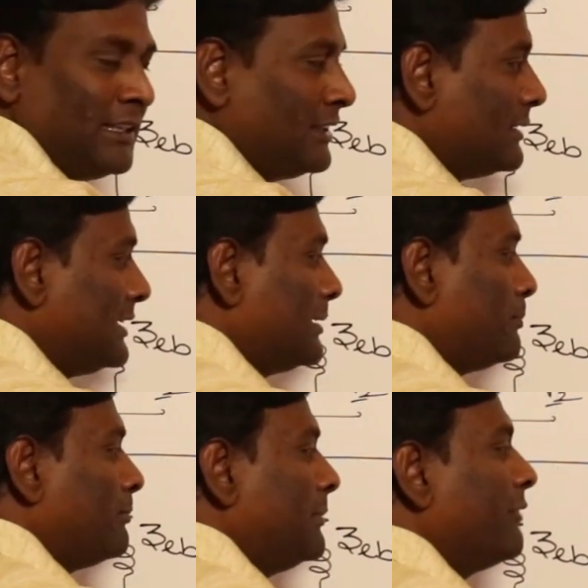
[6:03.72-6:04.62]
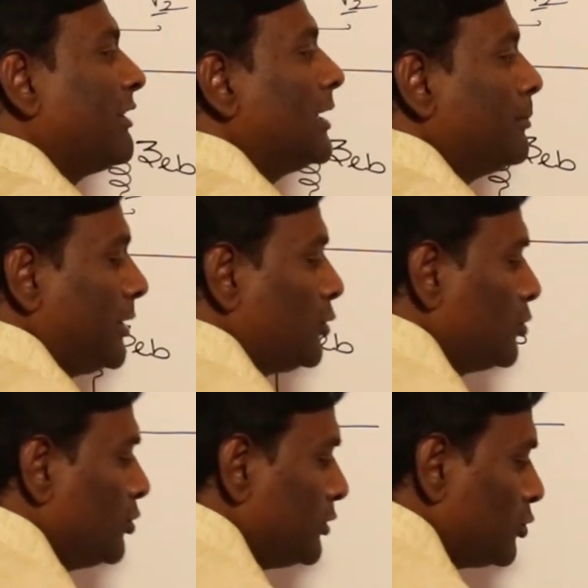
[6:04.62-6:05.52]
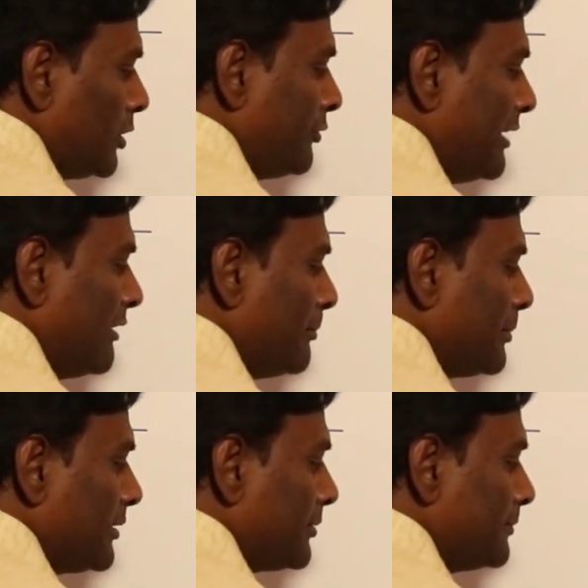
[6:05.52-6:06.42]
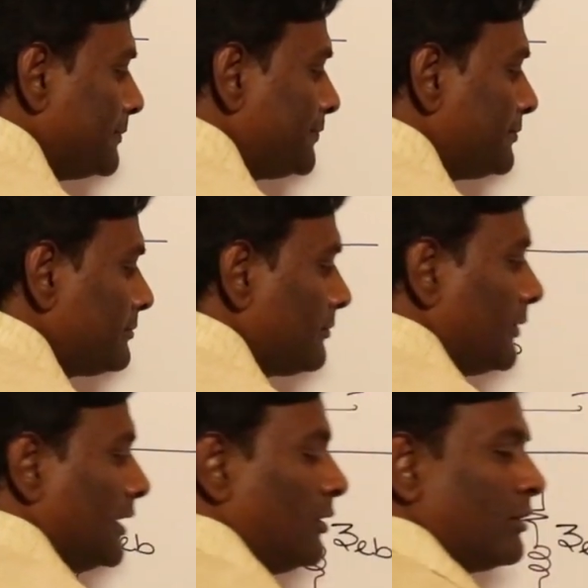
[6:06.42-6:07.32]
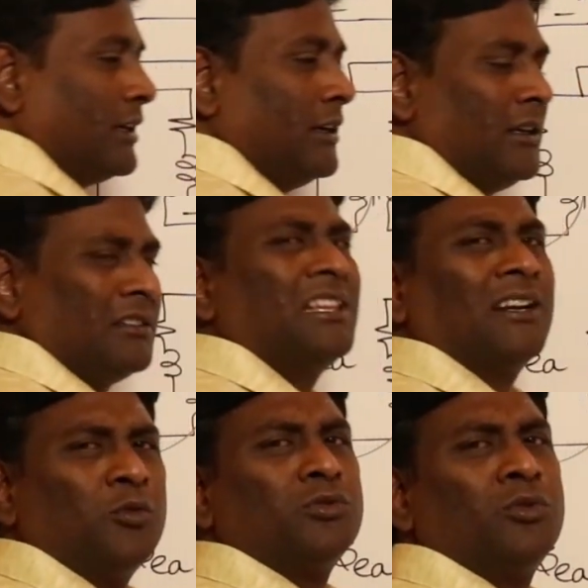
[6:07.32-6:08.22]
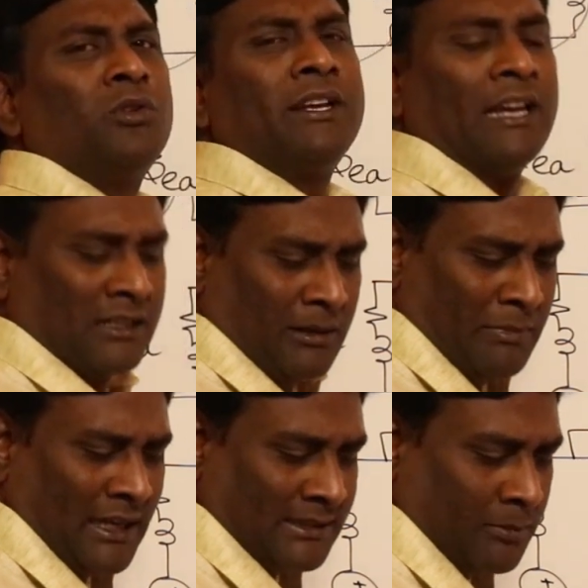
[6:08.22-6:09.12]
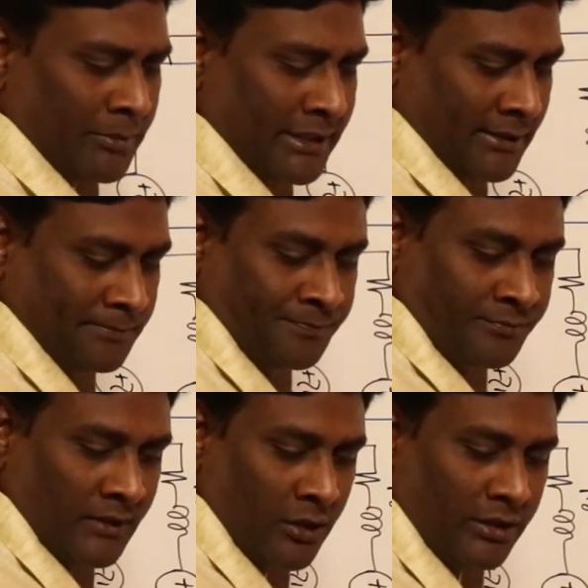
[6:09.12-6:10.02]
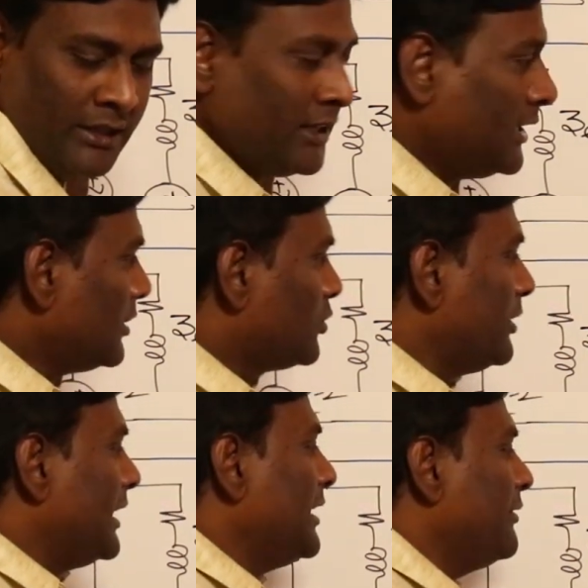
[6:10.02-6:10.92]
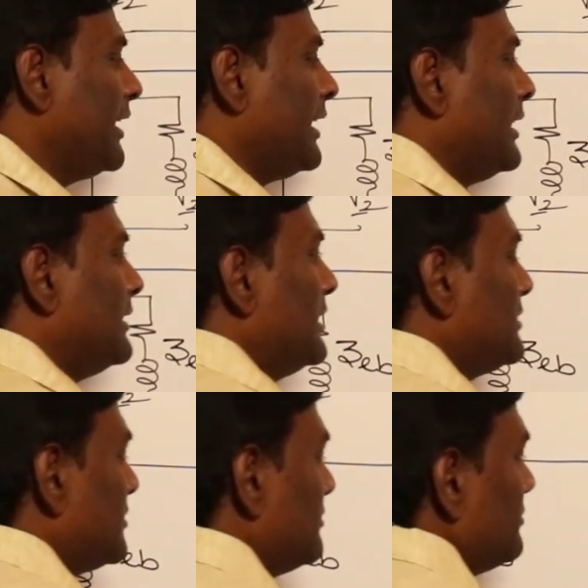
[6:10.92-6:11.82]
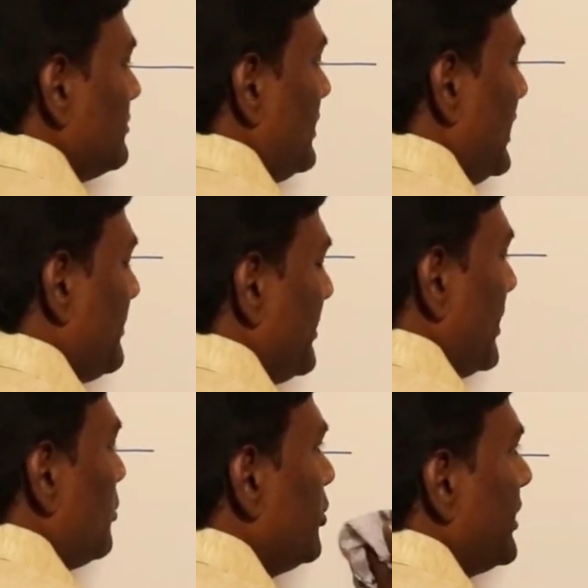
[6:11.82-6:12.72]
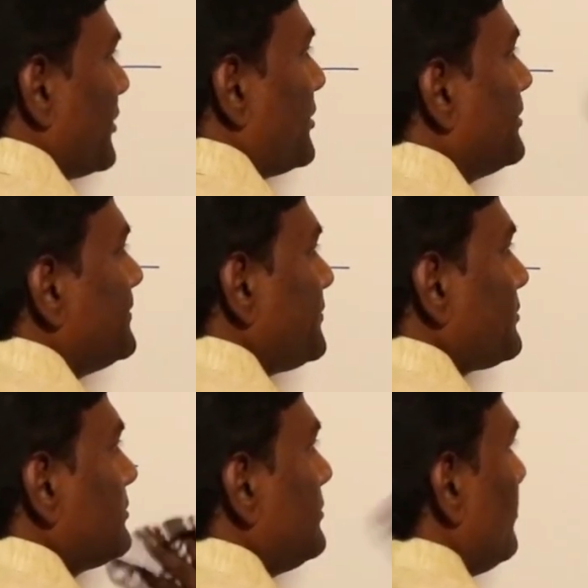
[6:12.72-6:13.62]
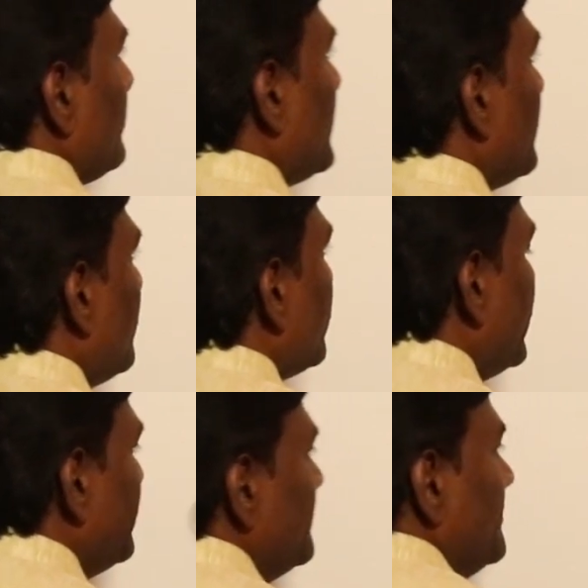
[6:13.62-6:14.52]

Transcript: 10 divided by 2 is going to 5 amperes. Okay, that question only can come maximum here. Okay, so anyway, this, let me remove this. Okay,